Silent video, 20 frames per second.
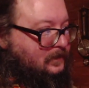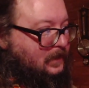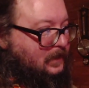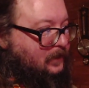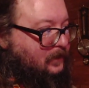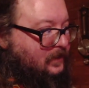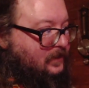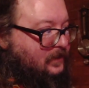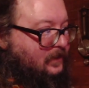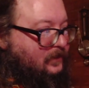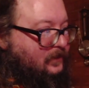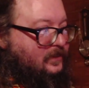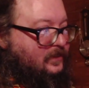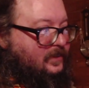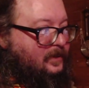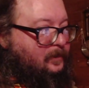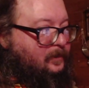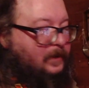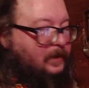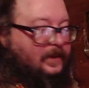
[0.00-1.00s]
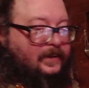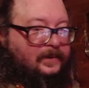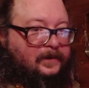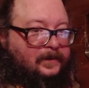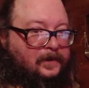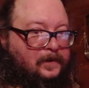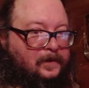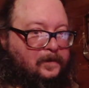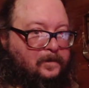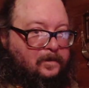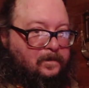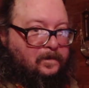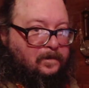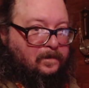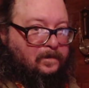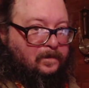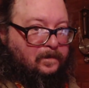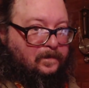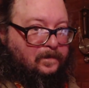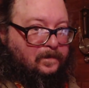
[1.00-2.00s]
See what's in the bag?
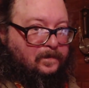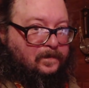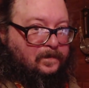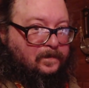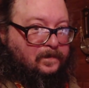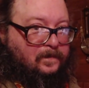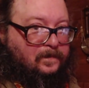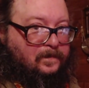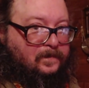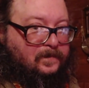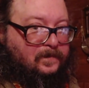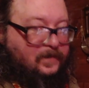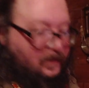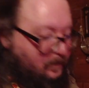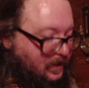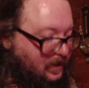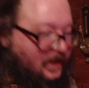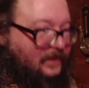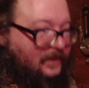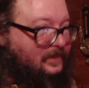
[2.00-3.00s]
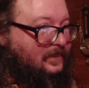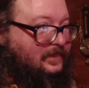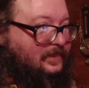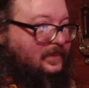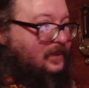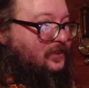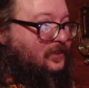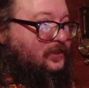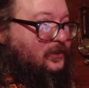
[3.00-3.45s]
The Bag That Tells No